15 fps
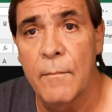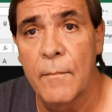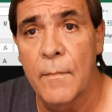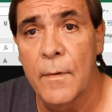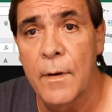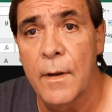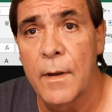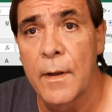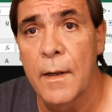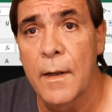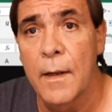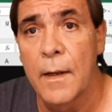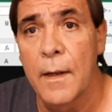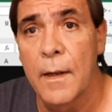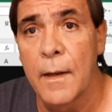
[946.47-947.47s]

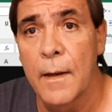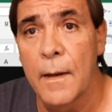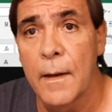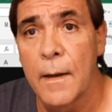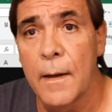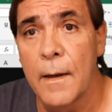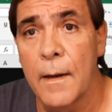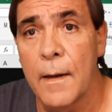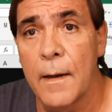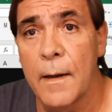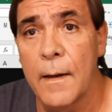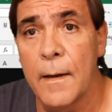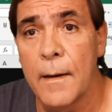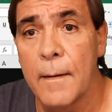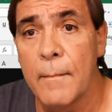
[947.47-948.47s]
No one is speaking in this clip.